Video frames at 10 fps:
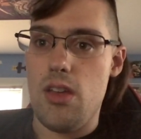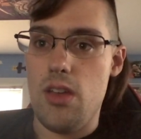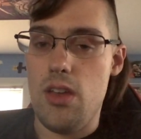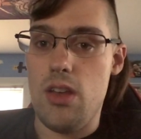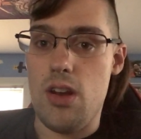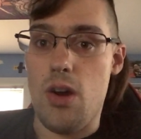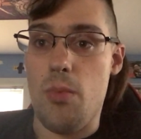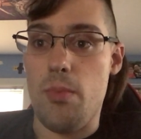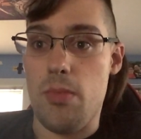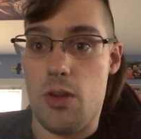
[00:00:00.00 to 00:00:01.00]
you
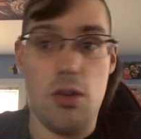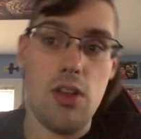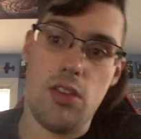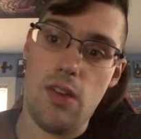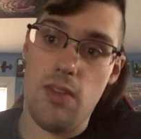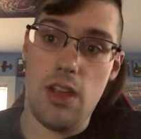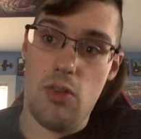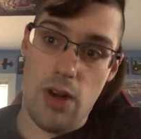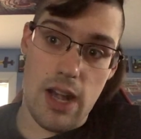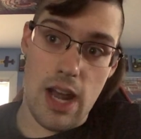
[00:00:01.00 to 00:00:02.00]
know, the creativity
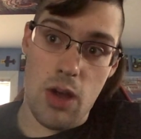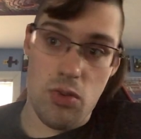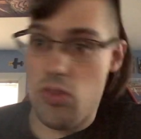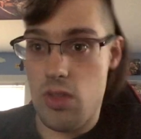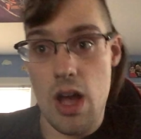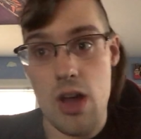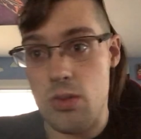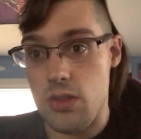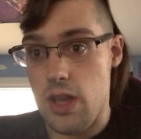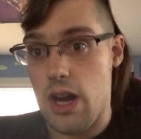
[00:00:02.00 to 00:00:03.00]
right now is not
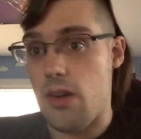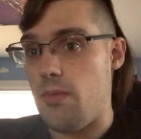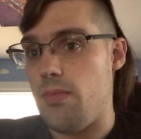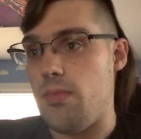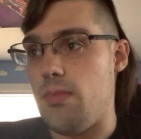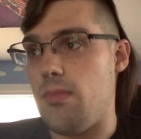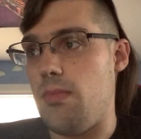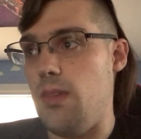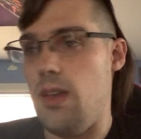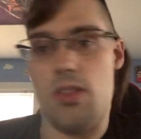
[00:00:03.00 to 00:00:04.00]
all there.
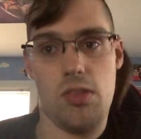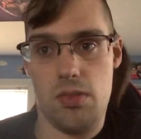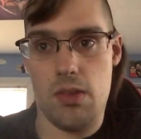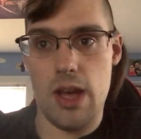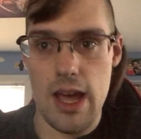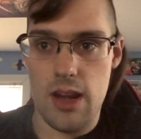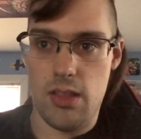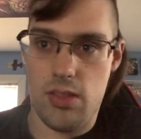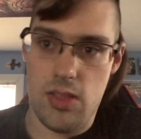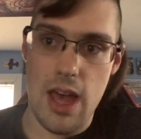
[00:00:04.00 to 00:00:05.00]
It's kind
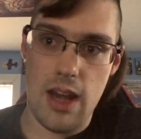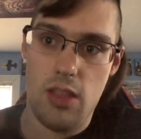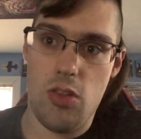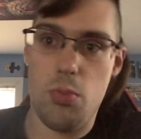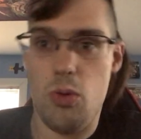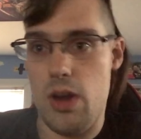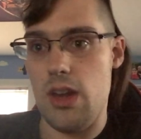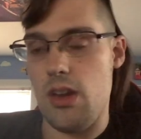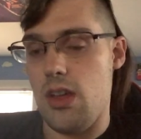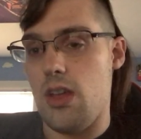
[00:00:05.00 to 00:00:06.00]
of dead at this point
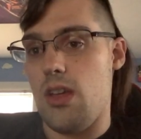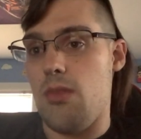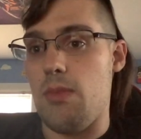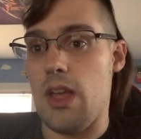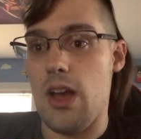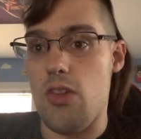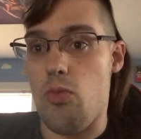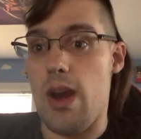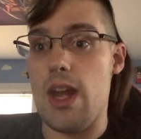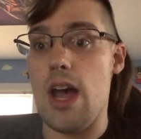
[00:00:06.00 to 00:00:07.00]
because
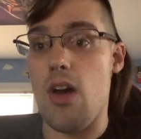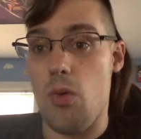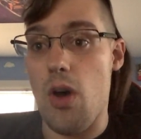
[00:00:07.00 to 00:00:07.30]
right now,